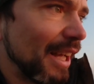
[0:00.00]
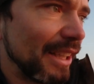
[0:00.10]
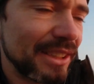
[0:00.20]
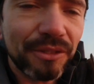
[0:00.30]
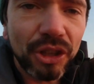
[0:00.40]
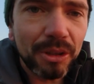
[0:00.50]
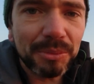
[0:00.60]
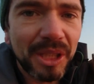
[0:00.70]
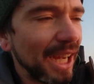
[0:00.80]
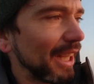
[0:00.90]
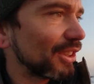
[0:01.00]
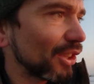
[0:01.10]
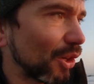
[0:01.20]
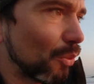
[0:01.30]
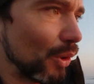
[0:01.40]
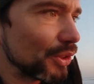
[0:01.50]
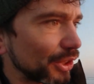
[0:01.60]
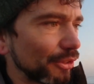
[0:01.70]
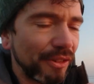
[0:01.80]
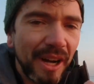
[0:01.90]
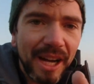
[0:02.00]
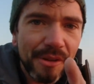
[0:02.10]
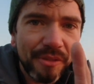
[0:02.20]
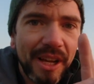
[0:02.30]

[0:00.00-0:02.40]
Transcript: is I've gone up to ISO 125,